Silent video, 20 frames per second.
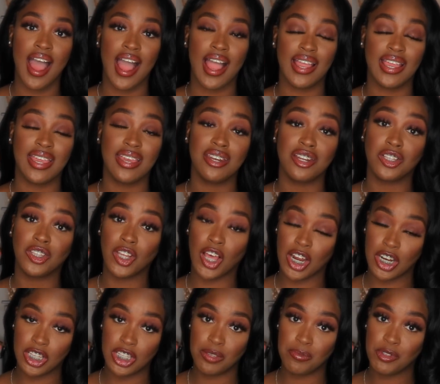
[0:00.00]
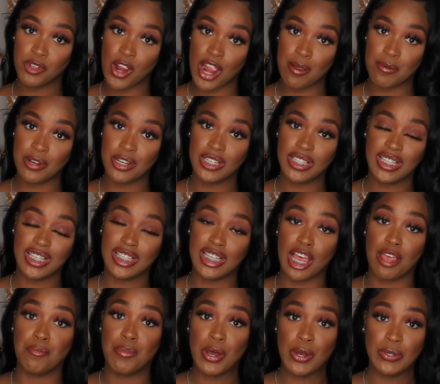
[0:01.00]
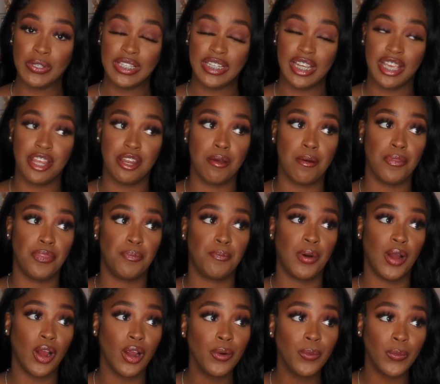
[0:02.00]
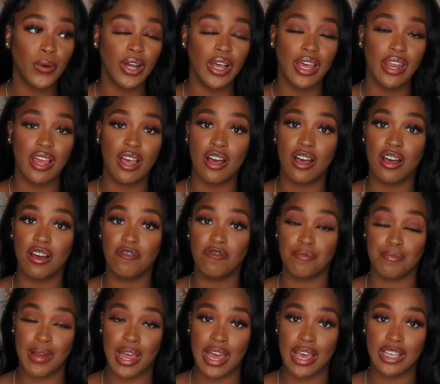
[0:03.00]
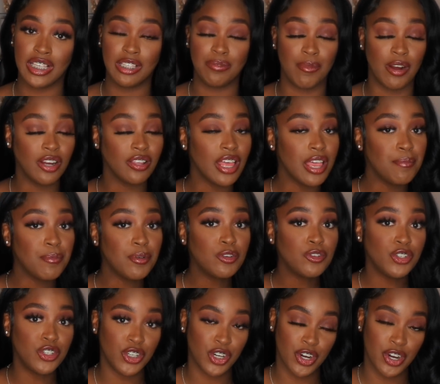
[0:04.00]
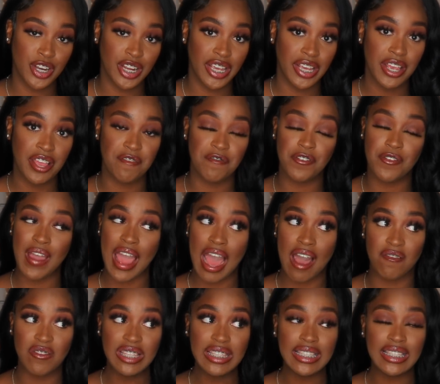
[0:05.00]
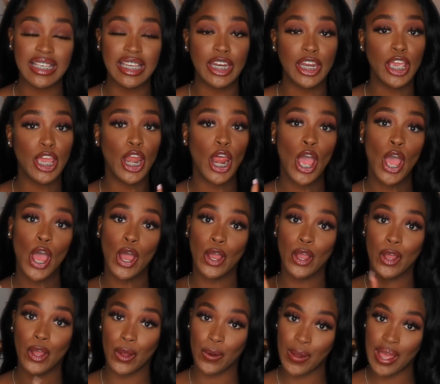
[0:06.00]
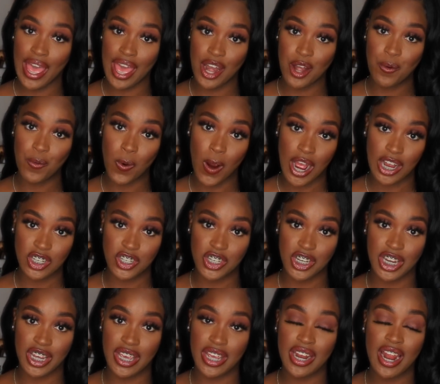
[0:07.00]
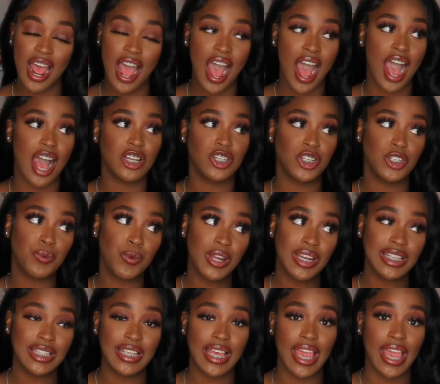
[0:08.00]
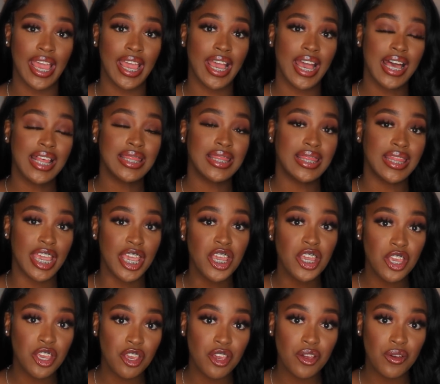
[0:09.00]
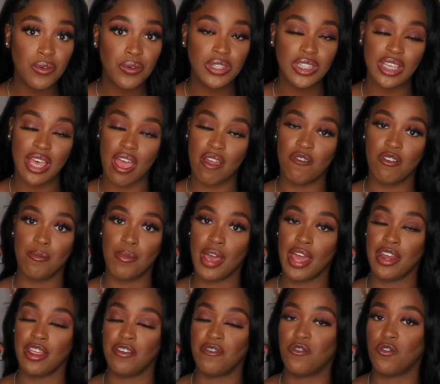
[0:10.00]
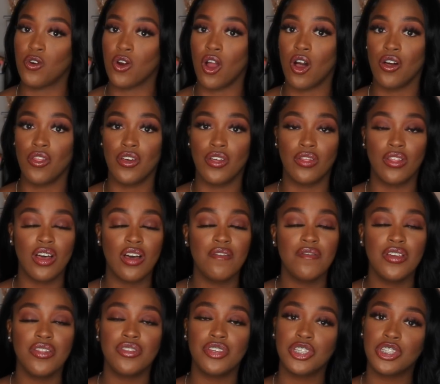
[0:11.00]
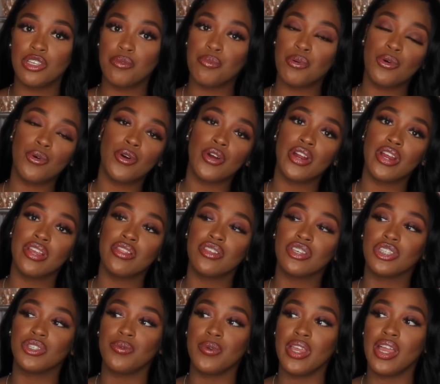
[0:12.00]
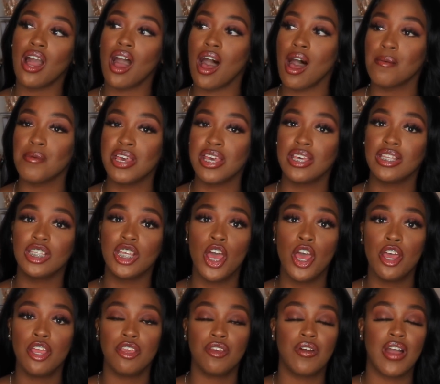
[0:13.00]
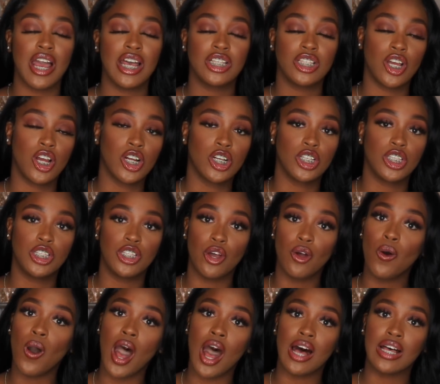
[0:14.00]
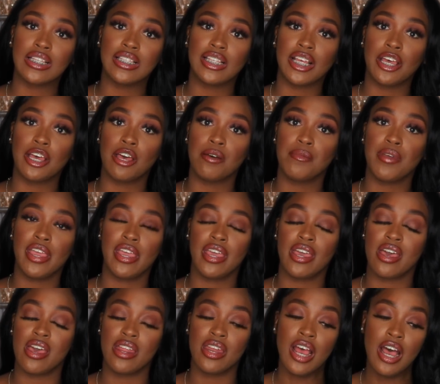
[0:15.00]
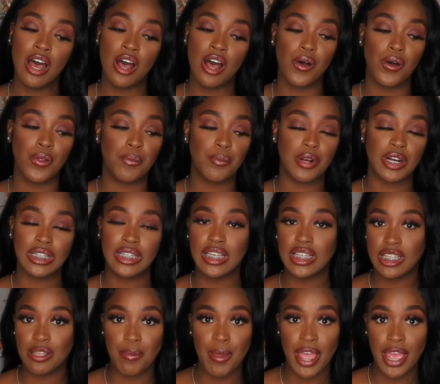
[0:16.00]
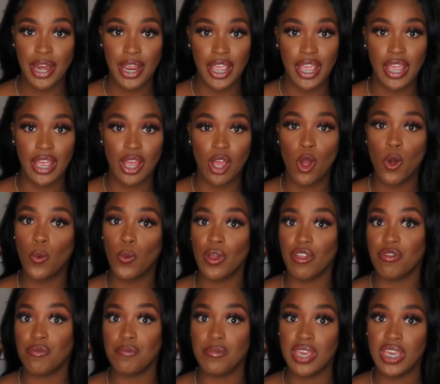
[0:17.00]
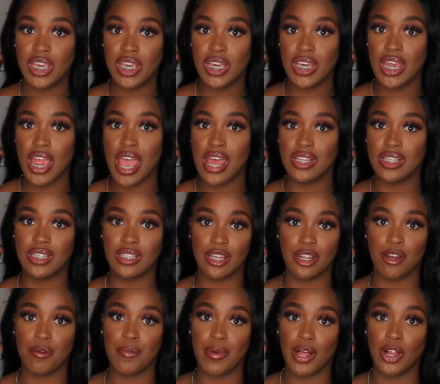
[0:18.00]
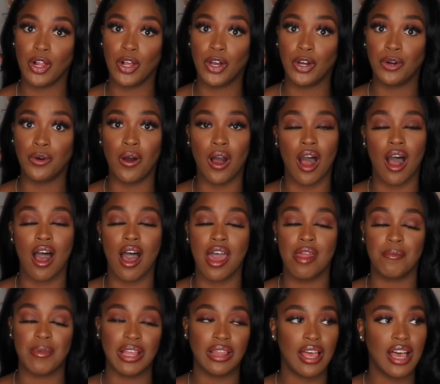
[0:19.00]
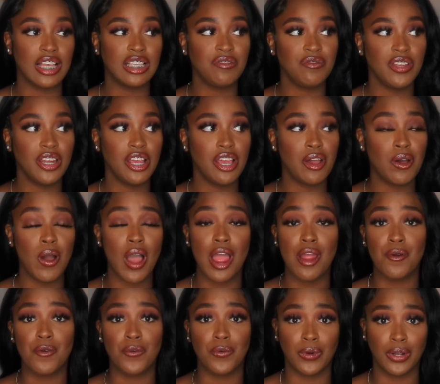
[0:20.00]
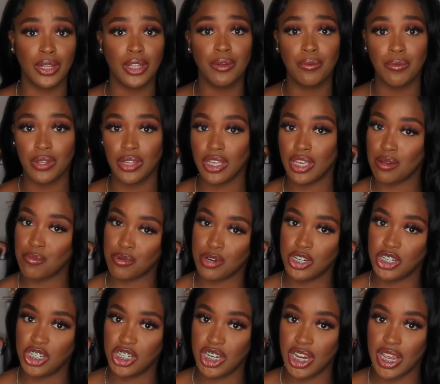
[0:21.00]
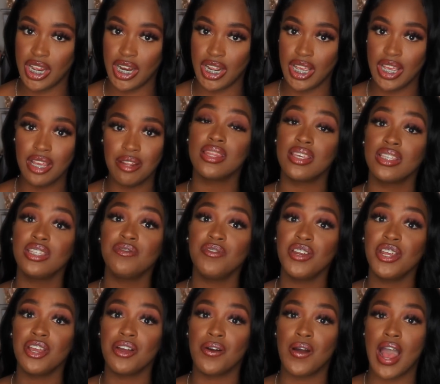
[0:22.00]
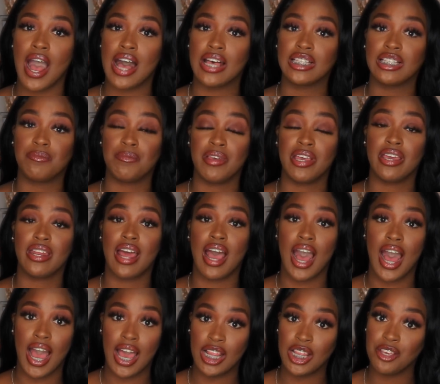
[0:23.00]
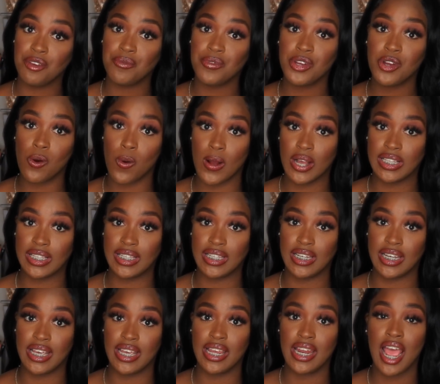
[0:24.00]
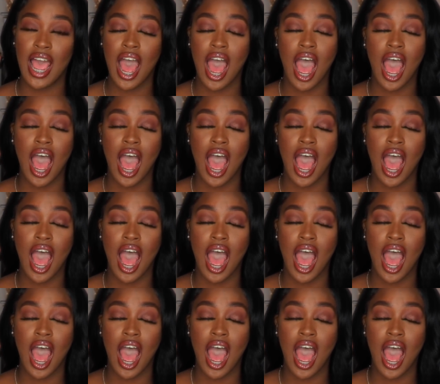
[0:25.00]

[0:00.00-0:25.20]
I gained a lot of subscribers since I posted part 1 of my Smart Lipo journey. If you haven't seen it, go ahead and watch it. I just want to say thank you to everybody for all the love and the support, the sweet comments. You guys are so awesome and participating with me and Sonobello on my last video. I really appreciate it. This video has been highly requested.